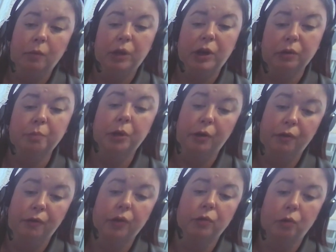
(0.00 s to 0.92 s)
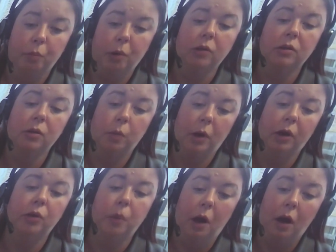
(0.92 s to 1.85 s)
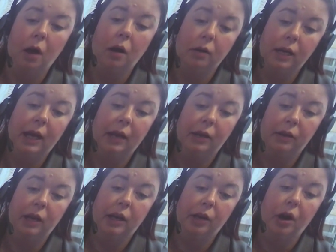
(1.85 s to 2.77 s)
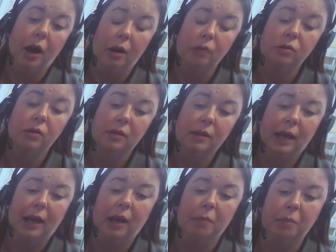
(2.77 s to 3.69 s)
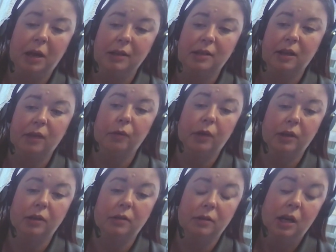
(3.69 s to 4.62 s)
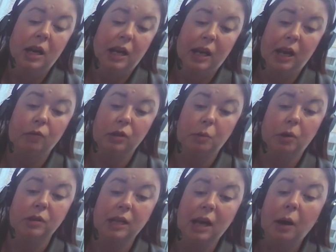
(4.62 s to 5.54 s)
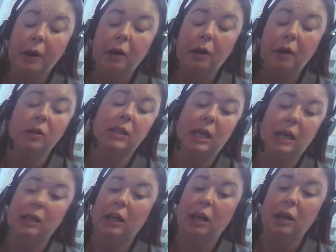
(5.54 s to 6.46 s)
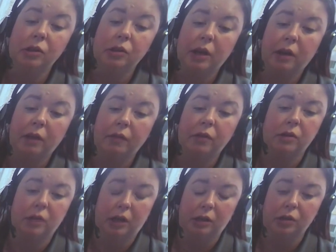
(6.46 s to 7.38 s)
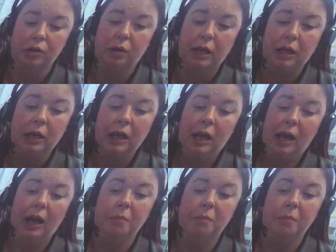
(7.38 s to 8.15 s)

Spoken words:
we could manoeuvre the robot to where you are in your house and see if we could get a response that way, or assess any injury if there's an injury.